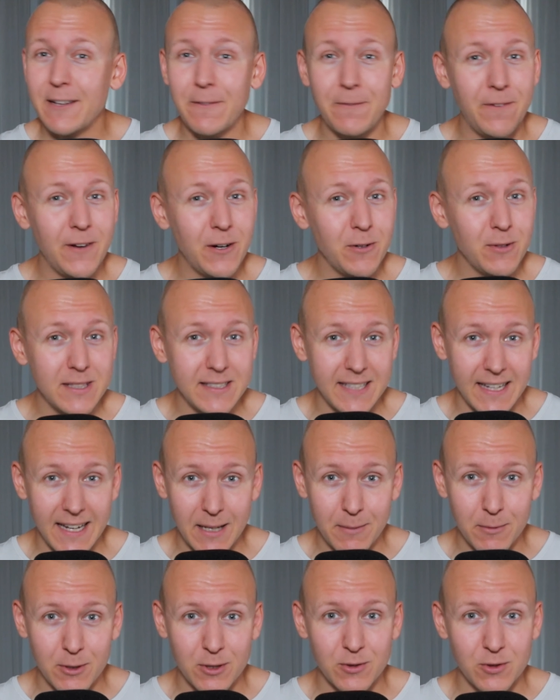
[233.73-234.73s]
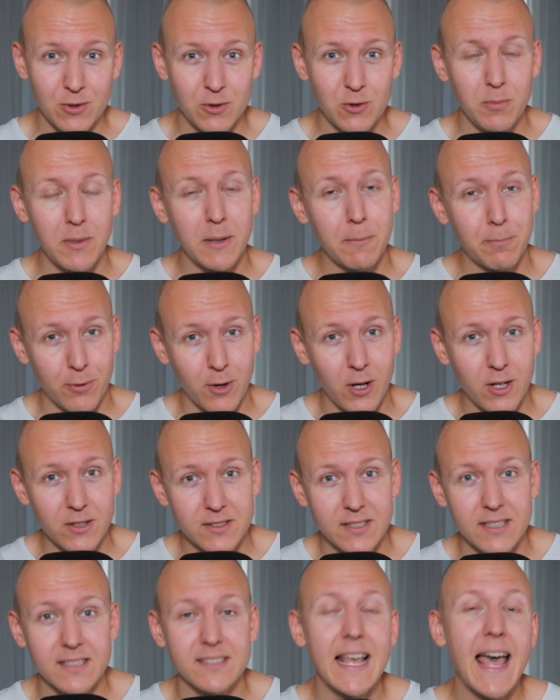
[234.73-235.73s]
a very time-consuming
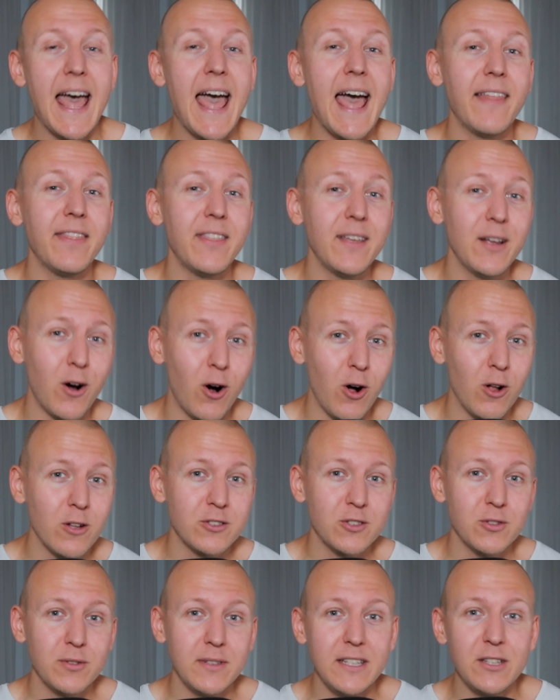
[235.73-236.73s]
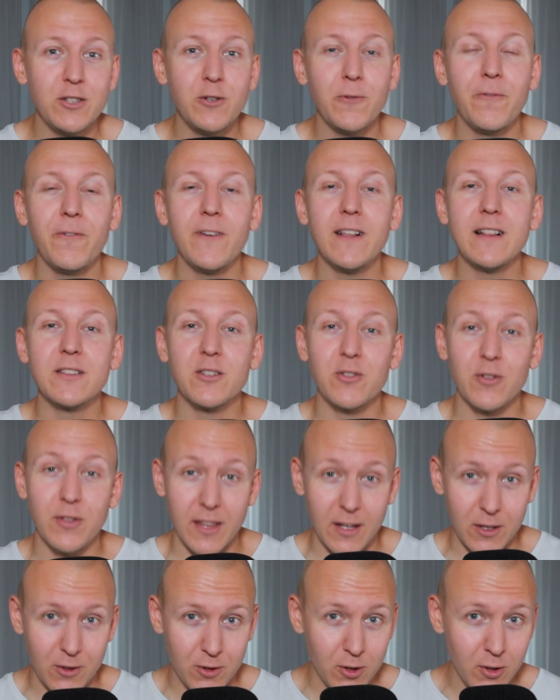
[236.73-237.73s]
process, and they also need to filter
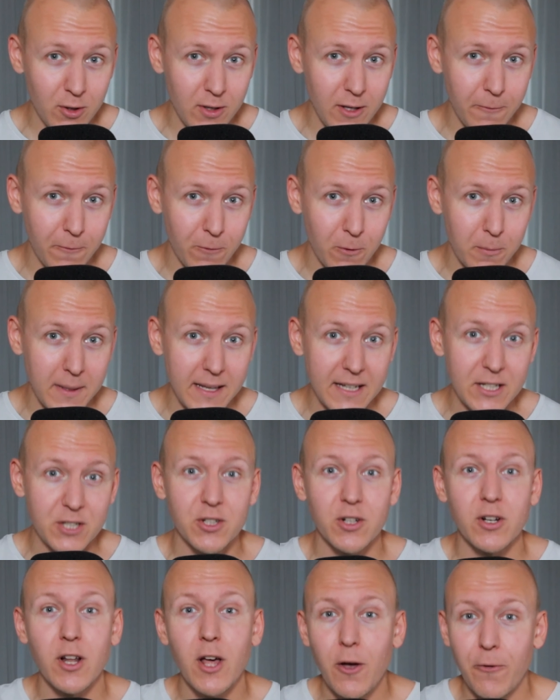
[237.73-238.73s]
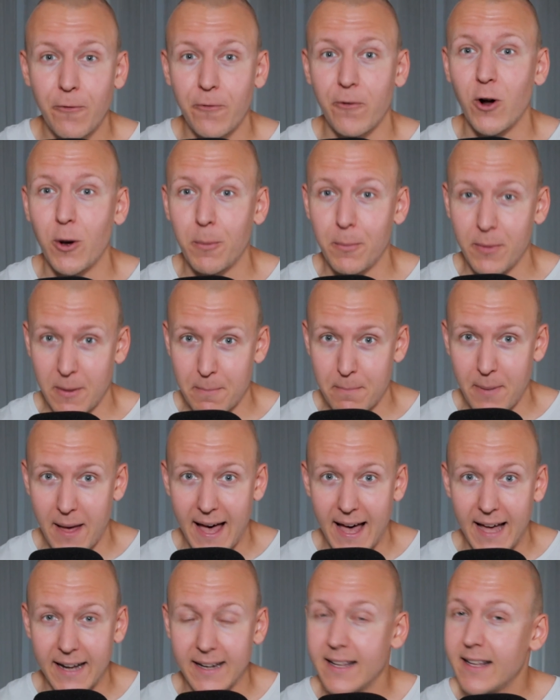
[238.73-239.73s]
the good information from the
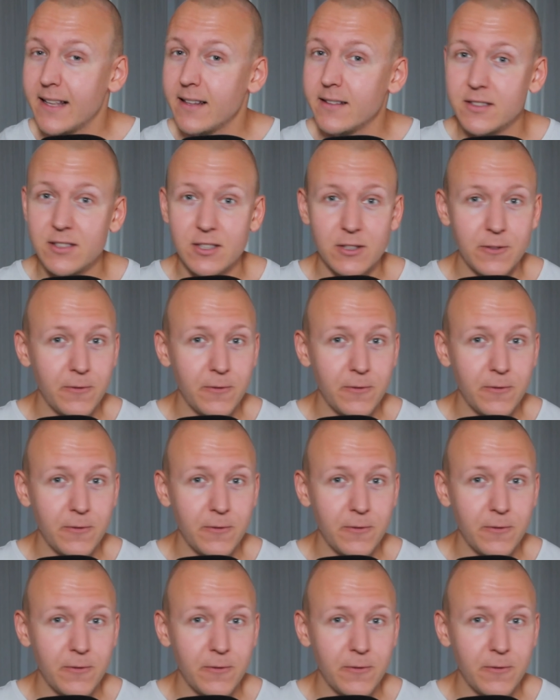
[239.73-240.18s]
bad. This